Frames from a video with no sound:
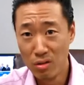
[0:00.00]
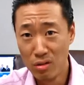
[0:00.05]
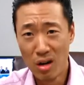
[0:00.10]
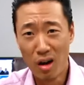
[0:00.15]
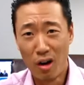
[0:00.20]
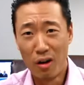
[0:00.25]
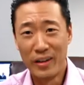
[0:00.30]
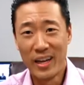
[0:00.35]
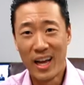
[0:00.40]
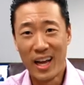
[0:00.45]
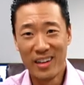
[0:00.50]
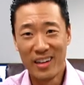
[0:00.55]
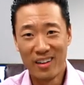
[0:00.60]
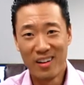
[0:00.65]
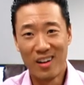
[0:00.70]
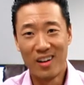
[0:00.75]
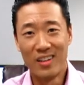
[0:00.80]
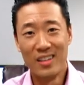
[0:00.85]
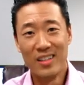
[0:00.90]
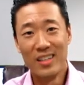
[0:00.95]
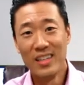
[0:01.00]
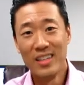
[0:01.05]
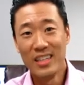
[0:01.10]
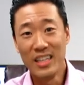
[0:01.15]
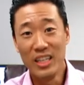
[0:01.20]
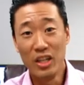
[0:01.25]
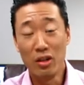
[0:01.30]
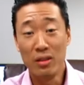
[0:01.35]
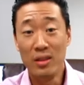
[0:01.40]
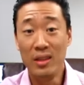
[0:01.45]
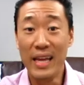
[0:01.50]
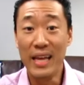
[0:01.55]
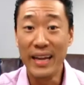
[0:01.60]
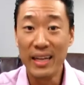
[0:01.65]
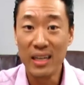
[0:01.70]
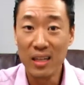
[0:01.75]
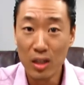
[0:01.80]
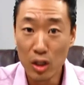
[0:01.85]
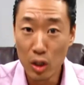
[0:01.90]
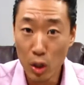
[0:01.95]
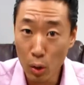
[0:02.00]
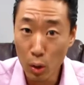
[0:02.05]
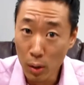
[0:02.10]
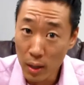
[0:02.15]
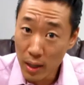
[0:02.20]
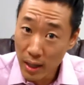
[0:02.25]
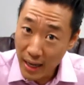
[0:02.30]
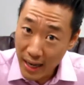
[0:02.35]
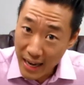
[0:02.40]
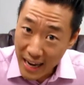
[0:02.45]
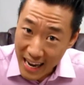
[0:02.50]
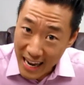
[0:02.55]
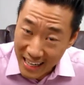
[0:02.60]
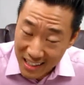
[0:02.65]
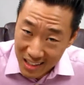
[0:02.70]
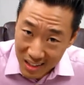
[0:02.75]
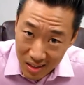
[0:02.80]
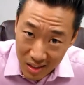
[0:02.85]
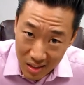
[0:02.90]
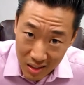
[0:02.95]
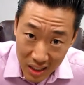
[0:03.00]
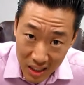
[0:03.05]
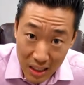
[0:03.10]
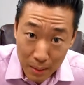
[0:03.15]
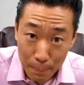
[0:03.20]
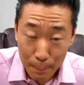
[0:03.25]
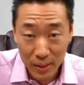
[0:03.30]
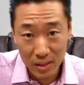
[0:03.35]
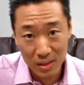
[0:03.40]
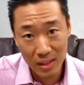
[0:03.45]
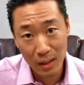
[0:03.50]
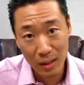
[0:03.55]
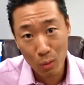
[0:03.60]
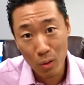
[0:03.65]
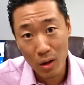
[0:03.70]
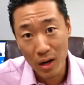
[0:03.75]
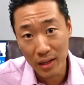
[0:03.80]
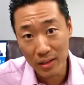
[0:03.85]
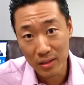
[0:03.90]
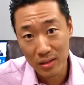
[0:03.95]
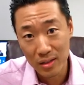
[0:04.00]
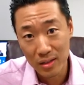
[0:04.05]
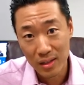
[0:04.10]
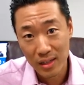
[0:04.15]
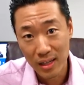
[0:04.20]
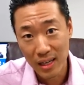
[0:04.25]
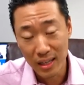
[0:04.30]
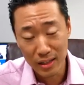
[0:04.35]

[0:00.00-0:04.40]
No, not at all. You know, they can go as deep as they want.